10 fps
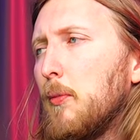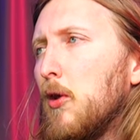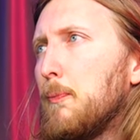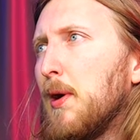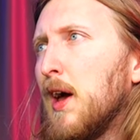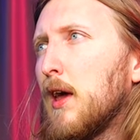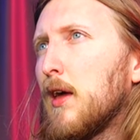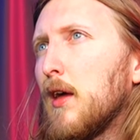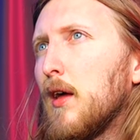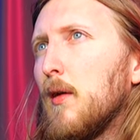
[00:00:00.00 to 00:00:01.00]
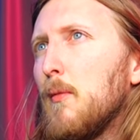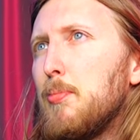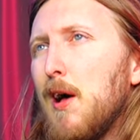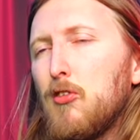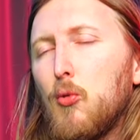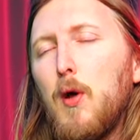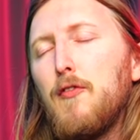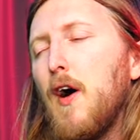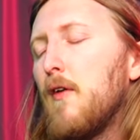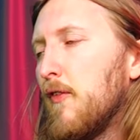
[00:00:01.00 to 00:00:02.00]
for me to pick best
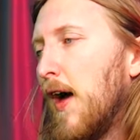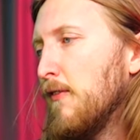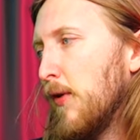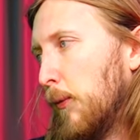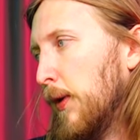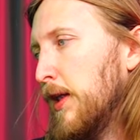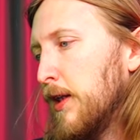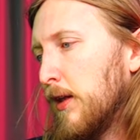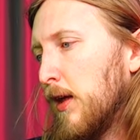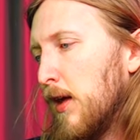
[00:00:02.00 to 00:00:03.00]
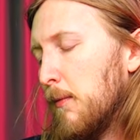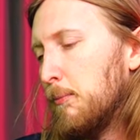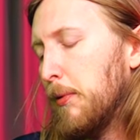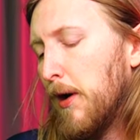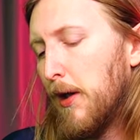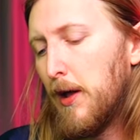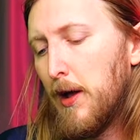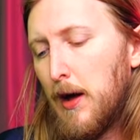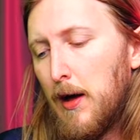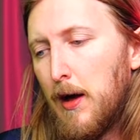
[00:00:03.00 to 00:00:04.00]
riff I've ever written, but
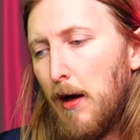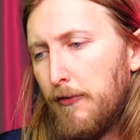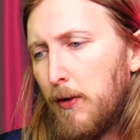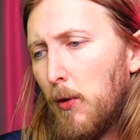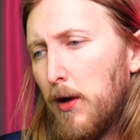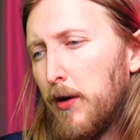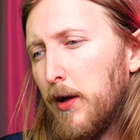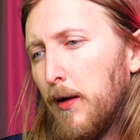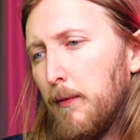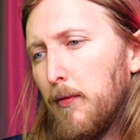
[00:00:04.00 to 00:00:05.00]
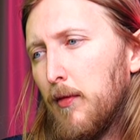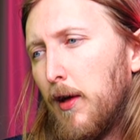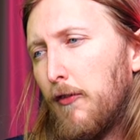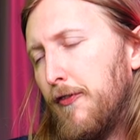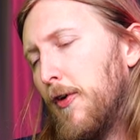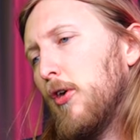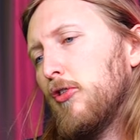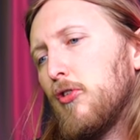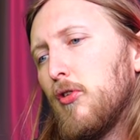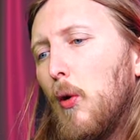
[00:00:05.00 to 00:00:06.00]
uh, I think one of the like
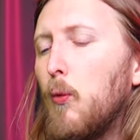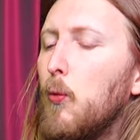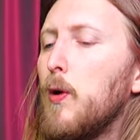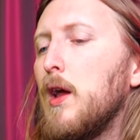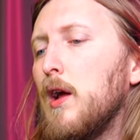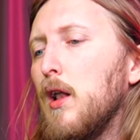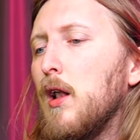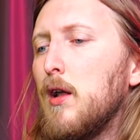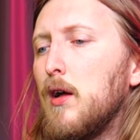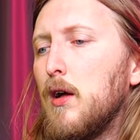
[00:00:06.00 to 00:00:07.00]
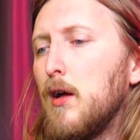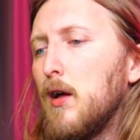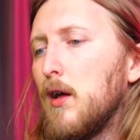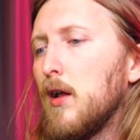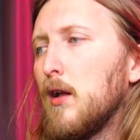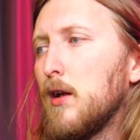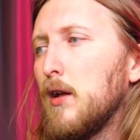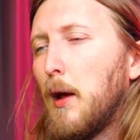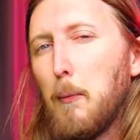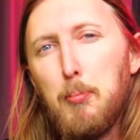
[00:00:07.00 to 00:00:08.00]
first real
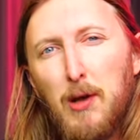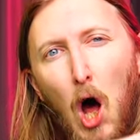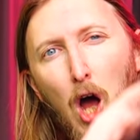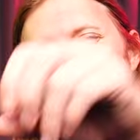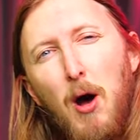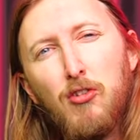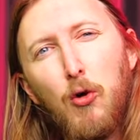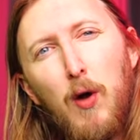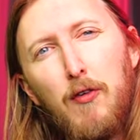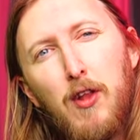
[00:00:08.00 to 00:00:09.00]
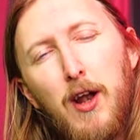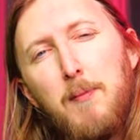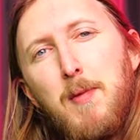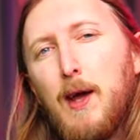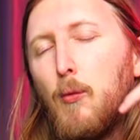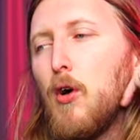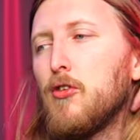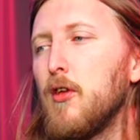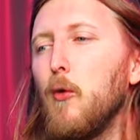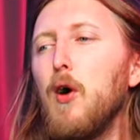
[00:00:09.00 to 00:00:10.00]
like blockbuster riff that I made
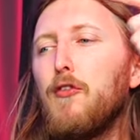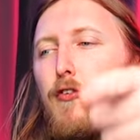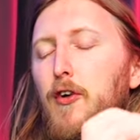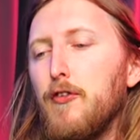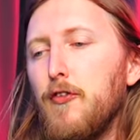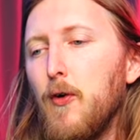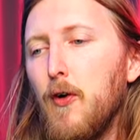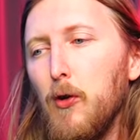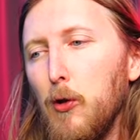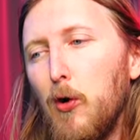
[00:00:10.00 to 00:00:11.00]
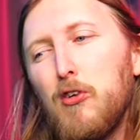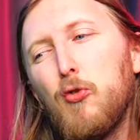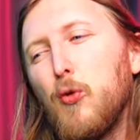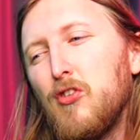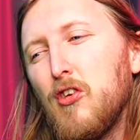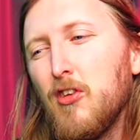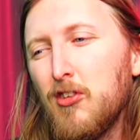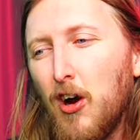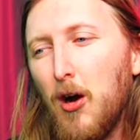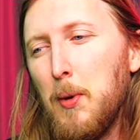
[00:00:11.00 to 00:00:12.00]
was the riff uh, for Lord's
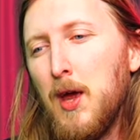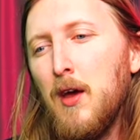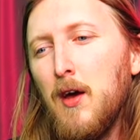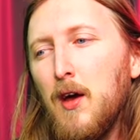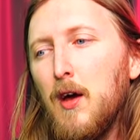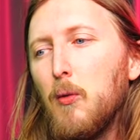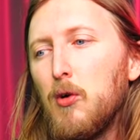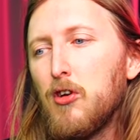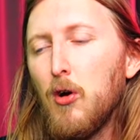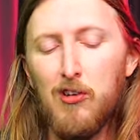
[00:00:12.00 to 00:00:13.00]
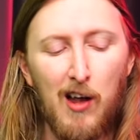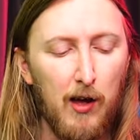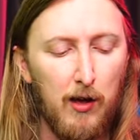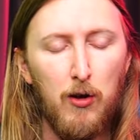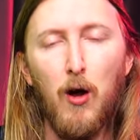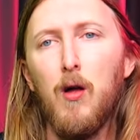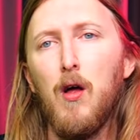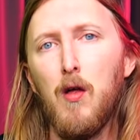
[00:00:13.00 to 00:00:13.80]
Resistance Army, which goes like, you know.